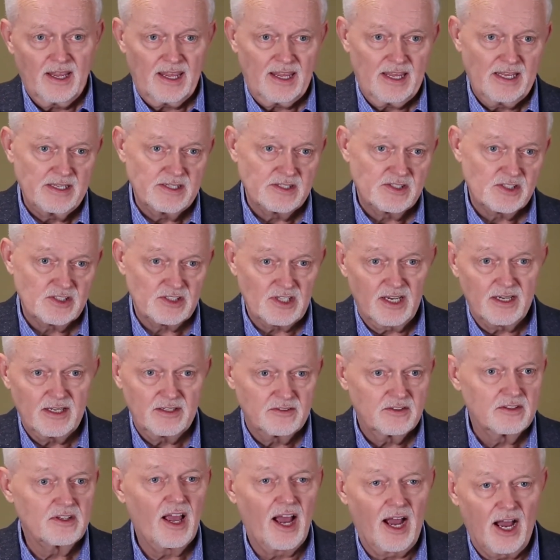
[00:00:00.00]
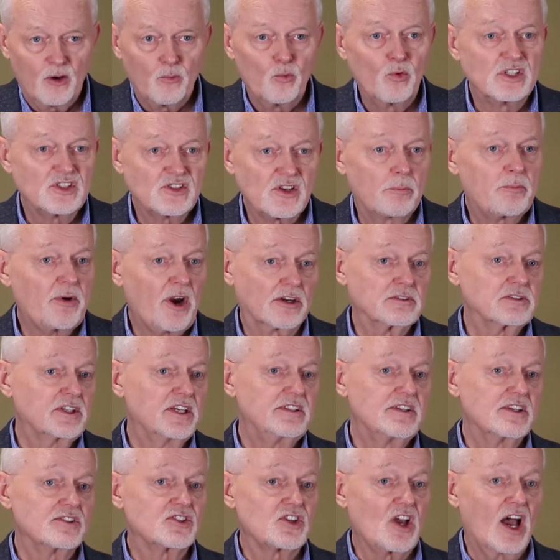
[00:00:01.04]
was apparently
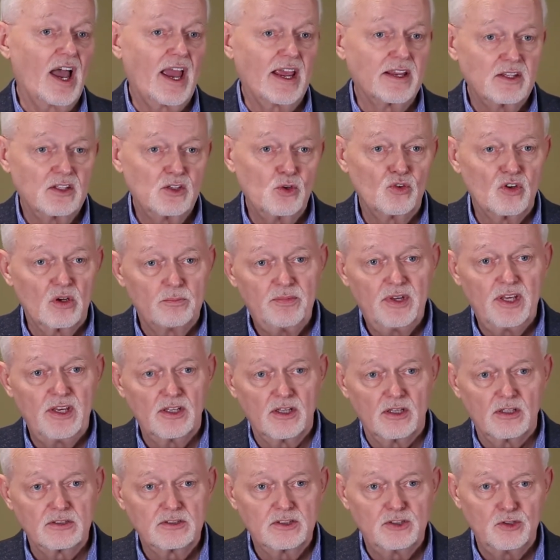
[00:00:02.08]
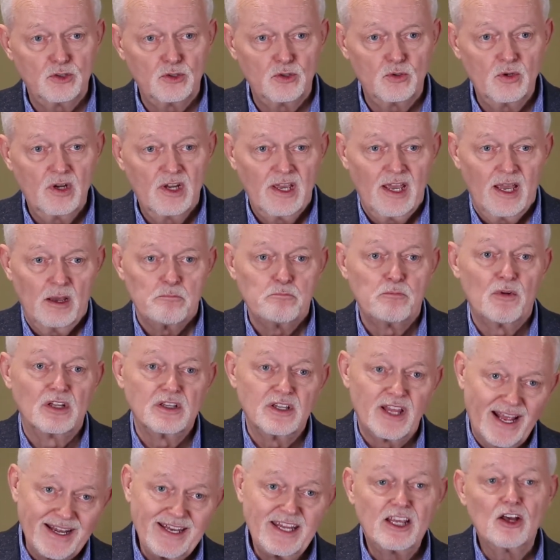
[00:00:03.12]
designed to appeal to
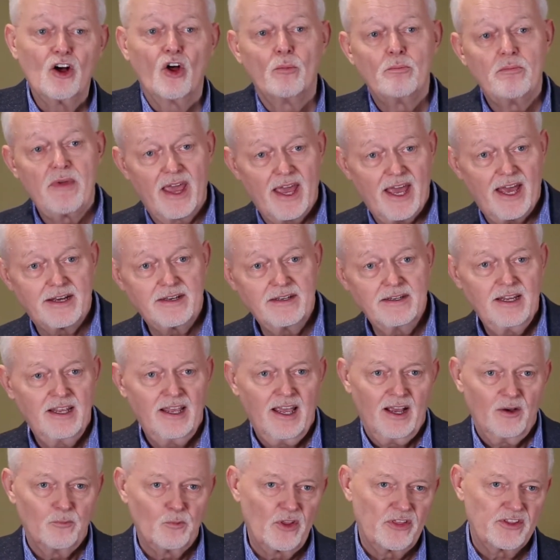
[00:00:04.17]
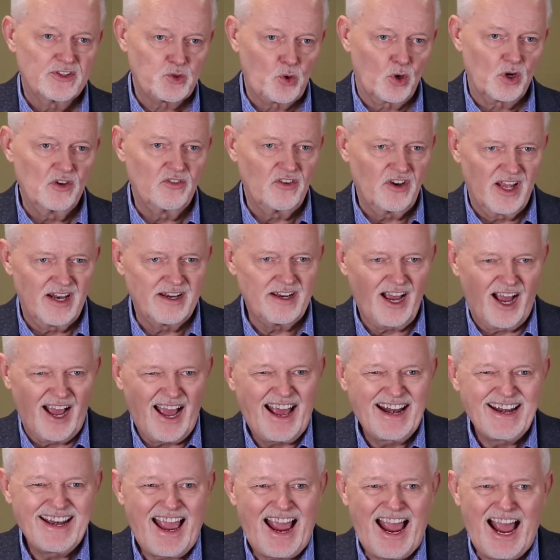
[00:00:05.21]
millennial men with sort of
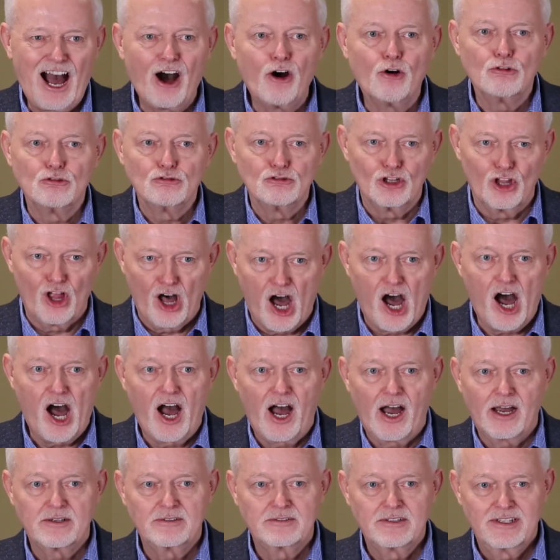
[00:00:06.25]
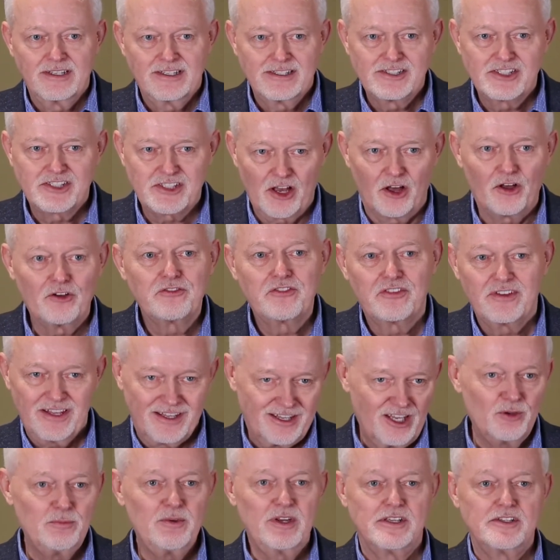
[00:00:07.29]
an outlaw
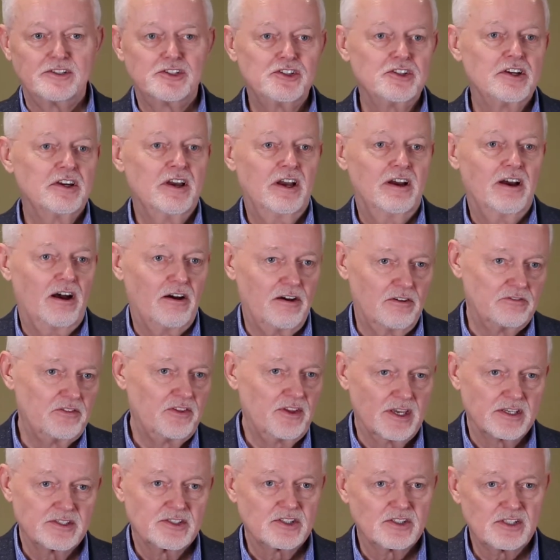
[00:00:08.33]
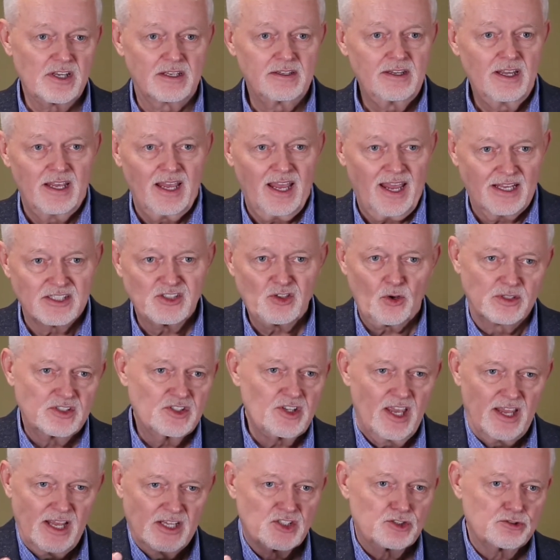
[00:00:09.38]
self-image of this. And so
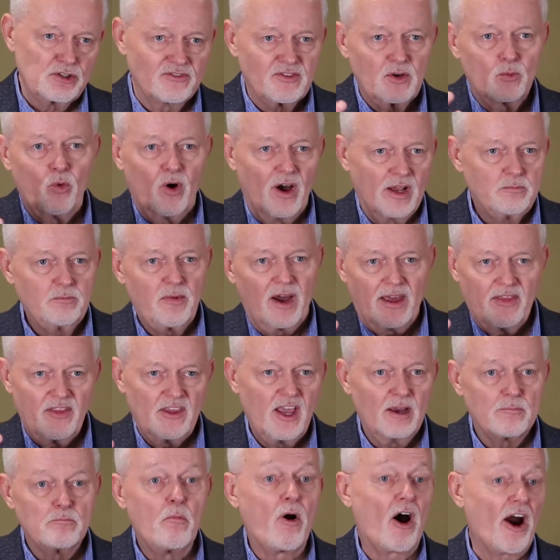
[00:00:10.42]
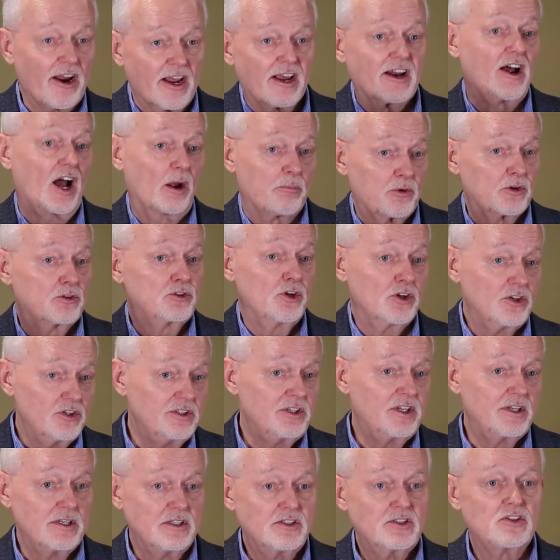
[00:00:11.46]
it's driven, one, by the market
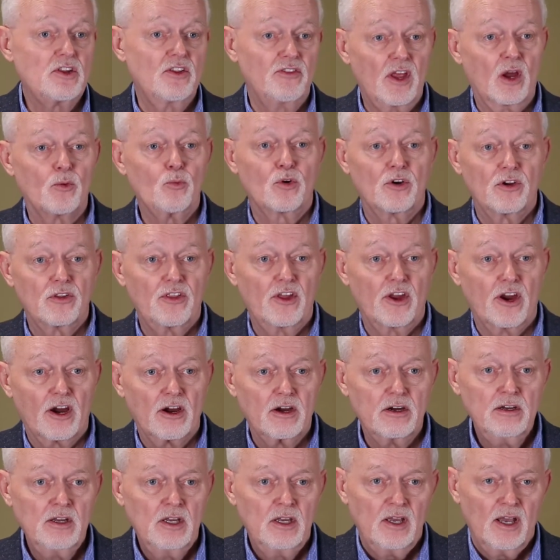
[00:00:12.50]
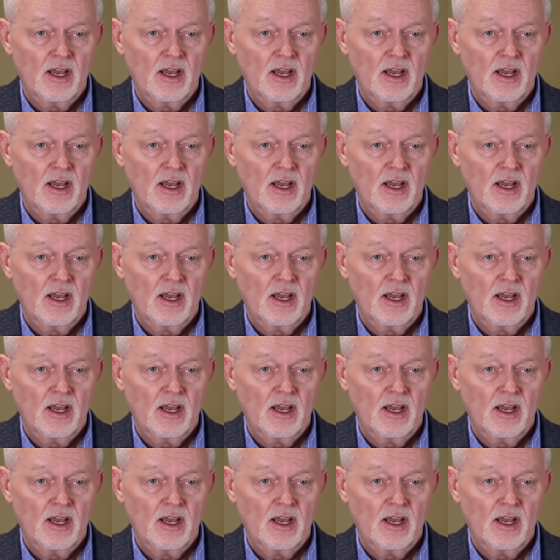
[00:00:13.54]
opportunities that were there,